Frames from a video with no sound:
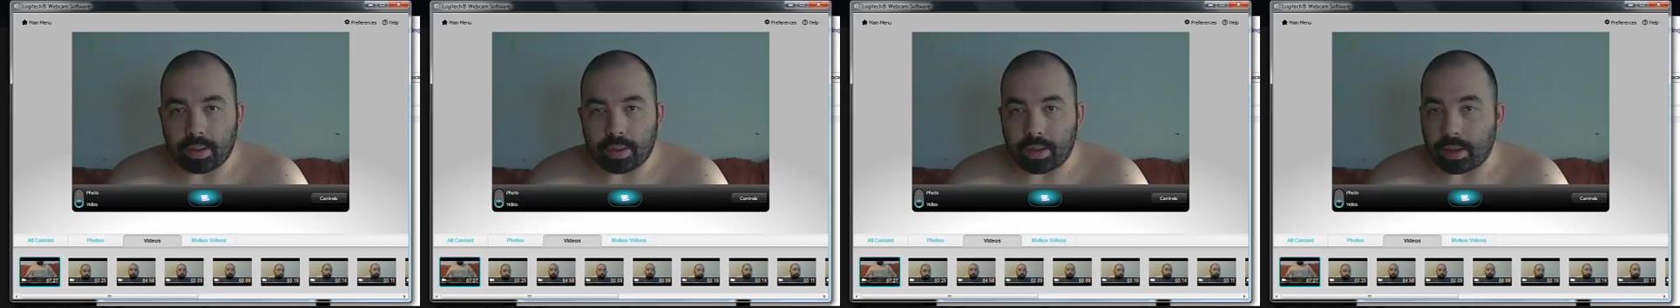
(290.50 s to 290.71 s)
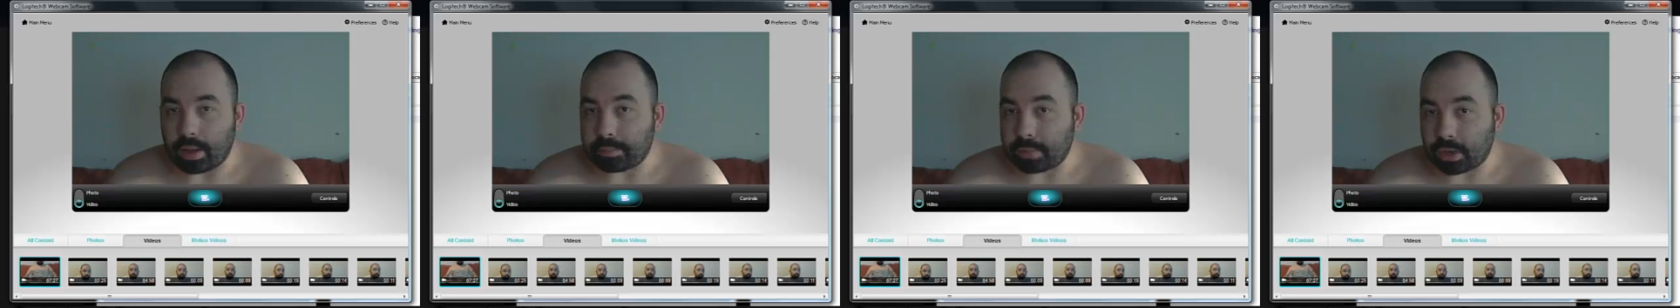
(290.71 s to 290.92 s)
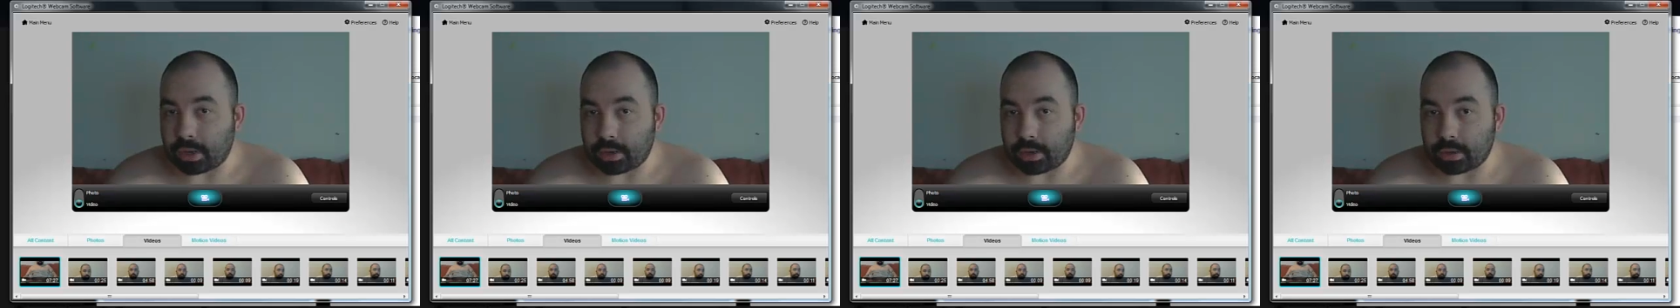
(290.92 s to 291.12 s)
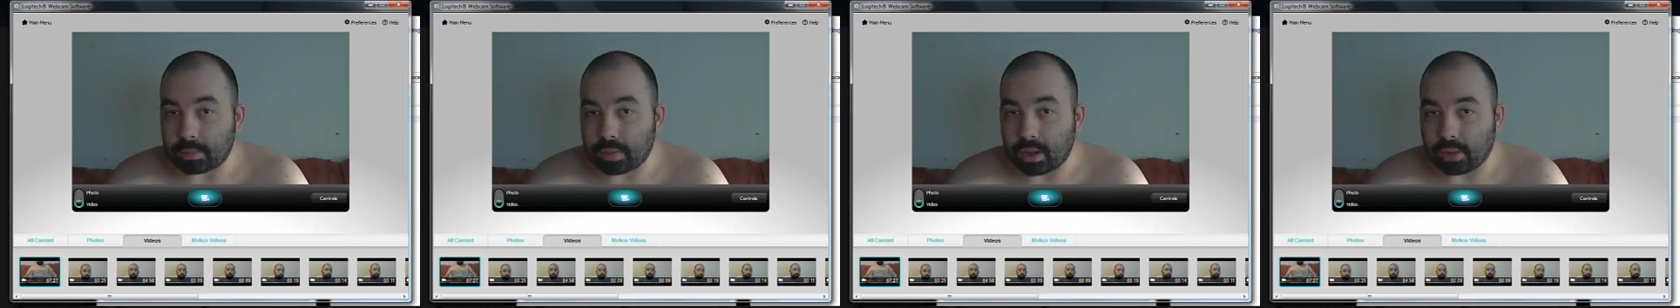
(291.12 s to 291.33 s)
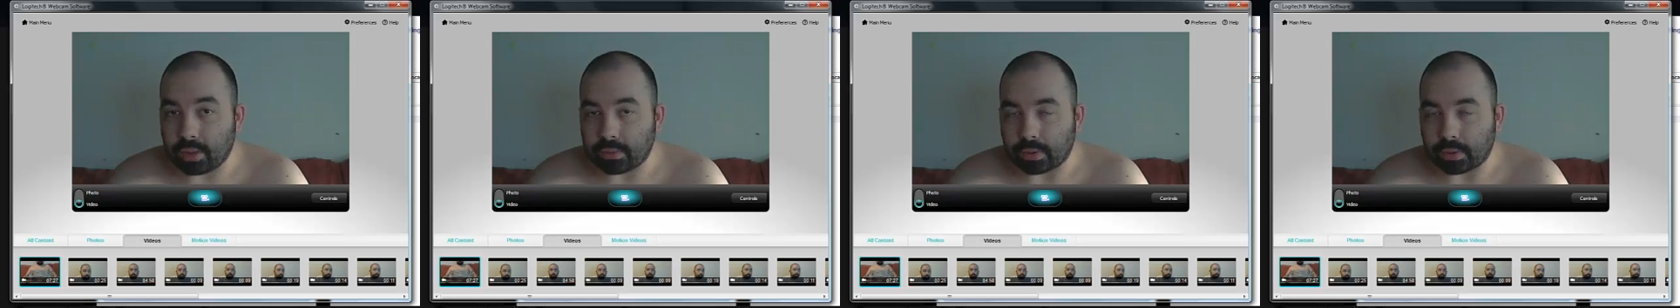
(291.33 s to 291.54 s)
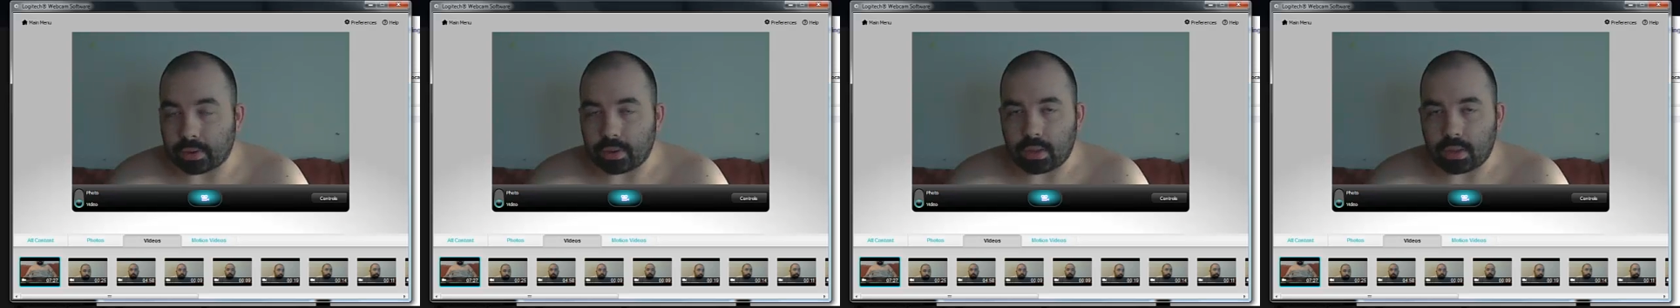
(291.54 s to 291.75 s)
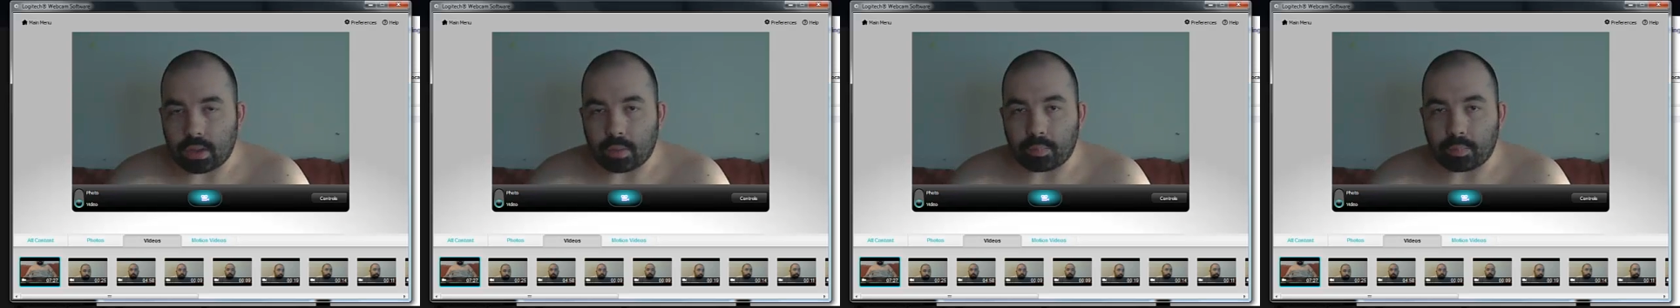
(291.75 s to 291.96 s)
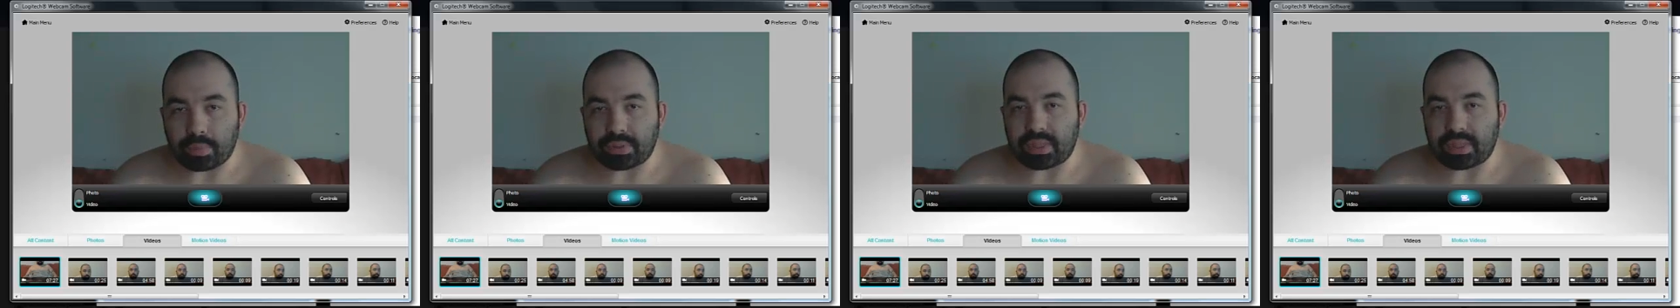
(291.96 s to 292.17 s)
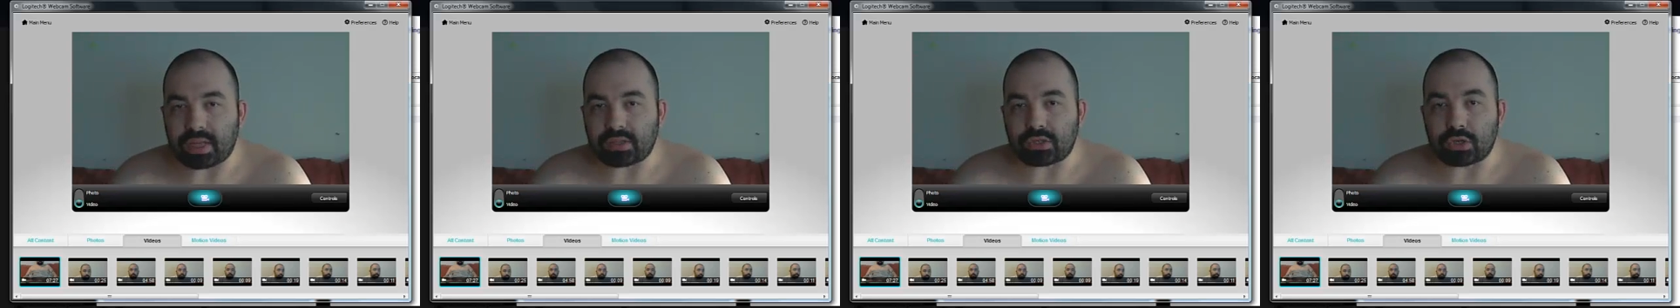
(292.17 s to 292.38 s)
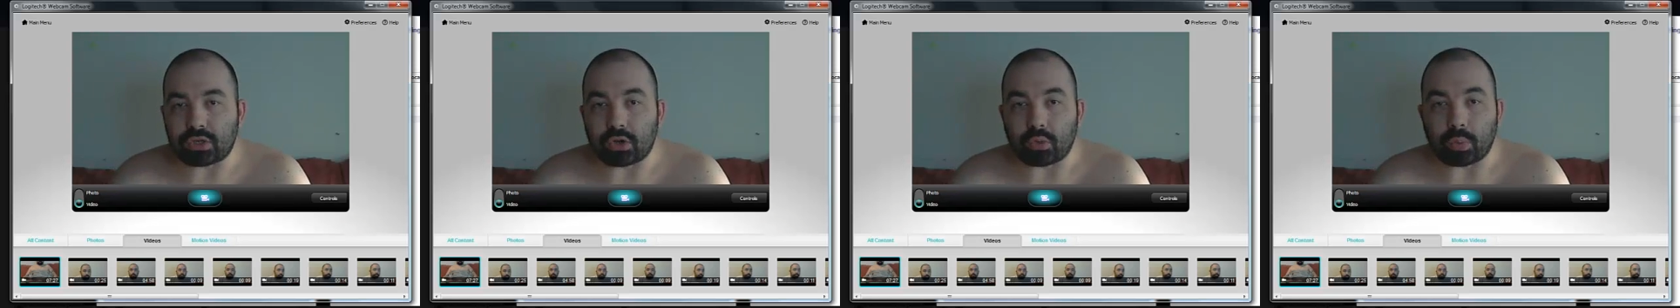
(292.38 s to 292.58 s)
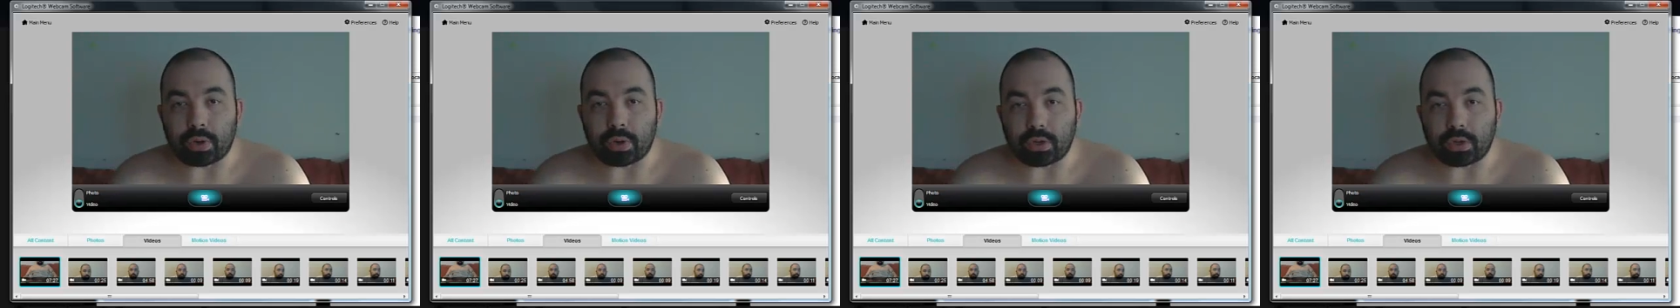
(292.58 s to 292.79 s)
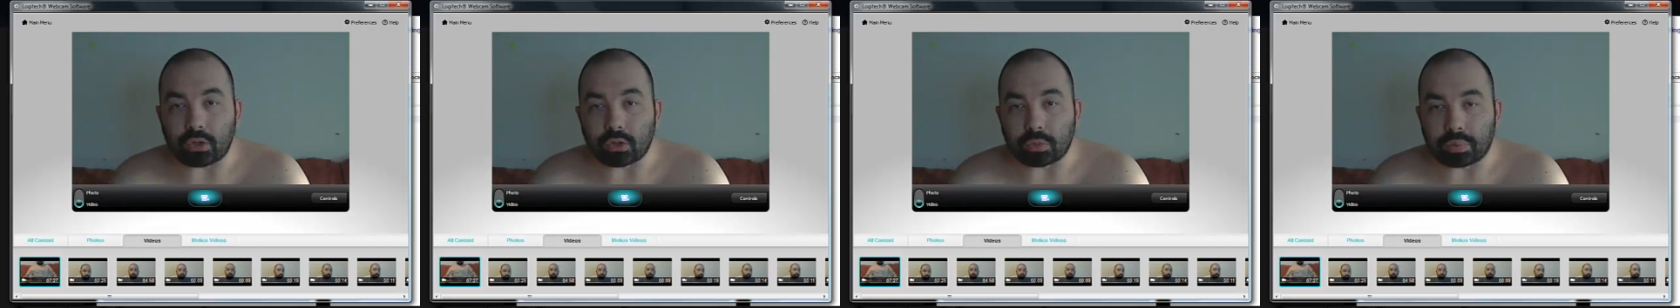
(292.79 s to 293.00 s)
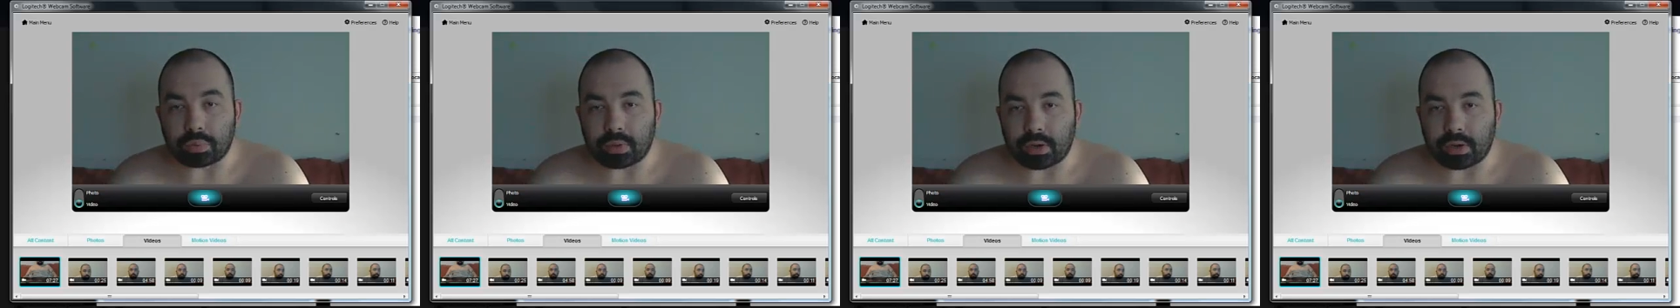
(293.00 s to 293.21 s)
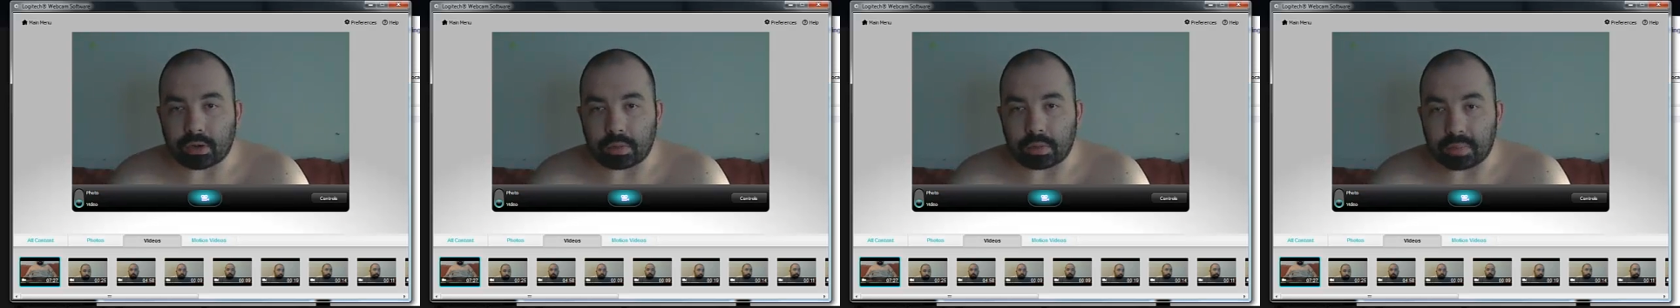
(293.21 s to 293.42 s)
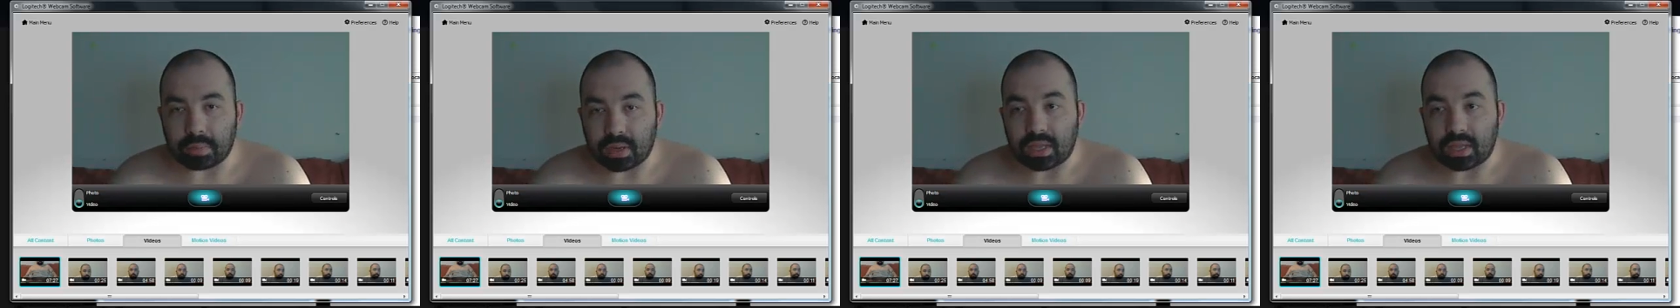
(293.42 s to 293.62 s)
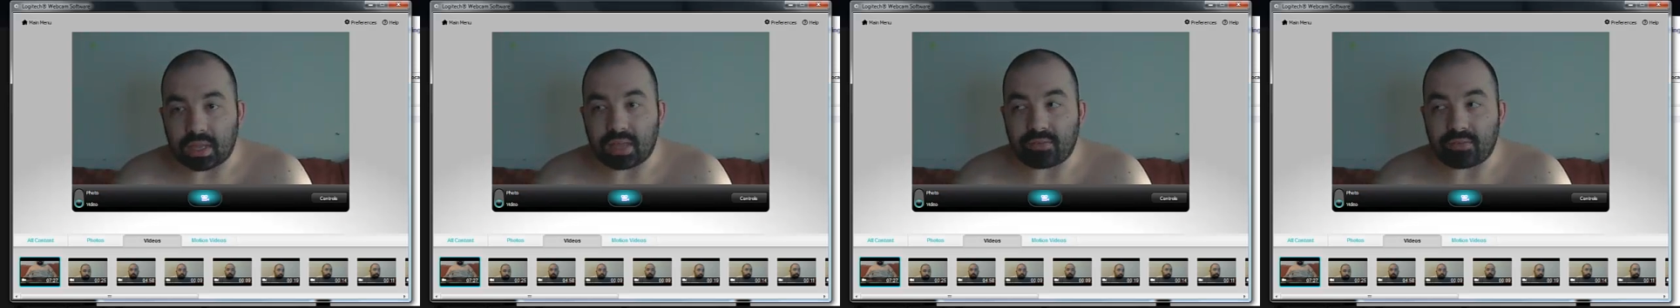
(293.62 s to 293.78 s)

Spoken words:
I'm not going to bother, but that's, where you, the player, come in.